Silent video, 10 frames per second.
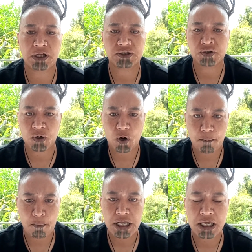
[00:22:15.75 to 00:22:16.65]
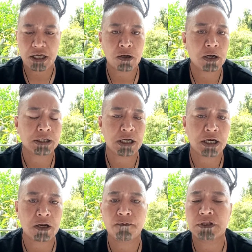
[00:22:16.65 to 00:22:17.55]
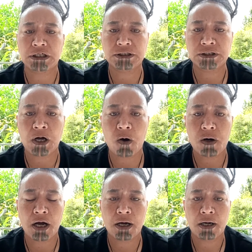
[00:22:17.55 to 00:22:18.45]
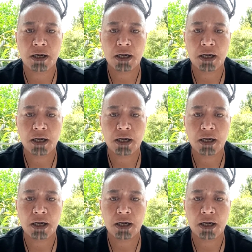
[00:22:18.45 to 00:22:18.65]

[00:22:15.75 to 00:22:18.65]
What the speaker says: that stood on Mikey Hill and delivered these taonga,